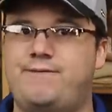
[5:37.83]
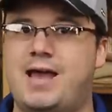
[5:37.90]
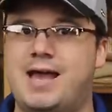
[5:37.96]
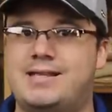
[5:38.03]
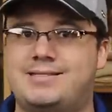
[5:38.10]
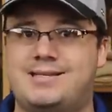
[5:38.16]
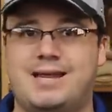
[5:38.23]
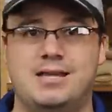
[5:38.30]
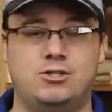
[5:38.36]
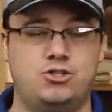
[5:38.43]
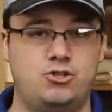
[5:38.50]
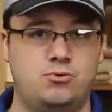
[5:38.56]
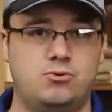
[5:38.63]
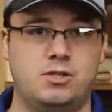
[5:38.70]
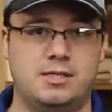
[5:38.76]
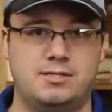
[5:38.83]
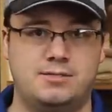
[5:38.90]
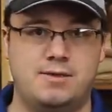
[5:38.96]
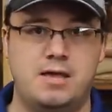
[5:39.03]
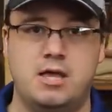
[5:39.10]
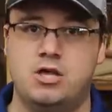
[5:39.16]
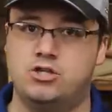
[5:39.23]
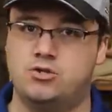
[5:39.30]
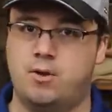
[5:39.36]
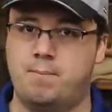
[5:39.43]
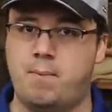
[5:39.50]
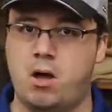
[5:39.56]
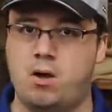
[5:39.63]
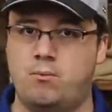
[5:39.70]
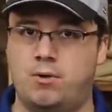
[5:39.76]
fast and toolless, so I
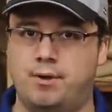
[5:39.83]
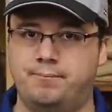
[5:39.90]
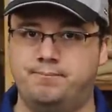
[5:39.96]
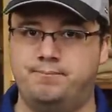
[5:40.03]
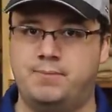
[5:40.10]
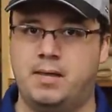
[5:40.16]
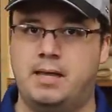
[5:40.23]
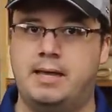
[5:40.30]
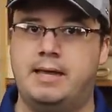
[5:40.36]
bought one.